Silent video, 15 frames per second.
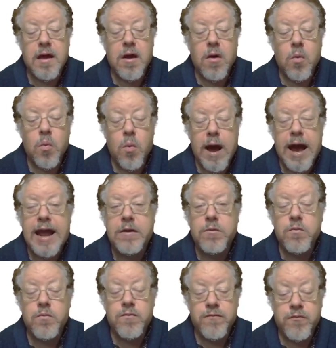a wide
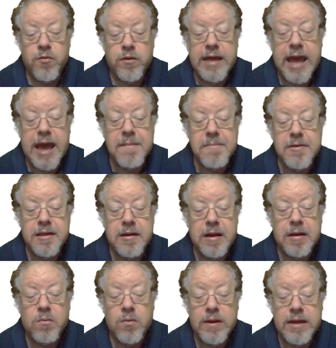
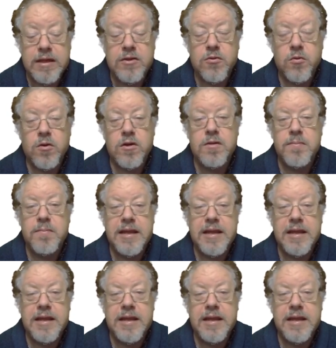vocabulary resource,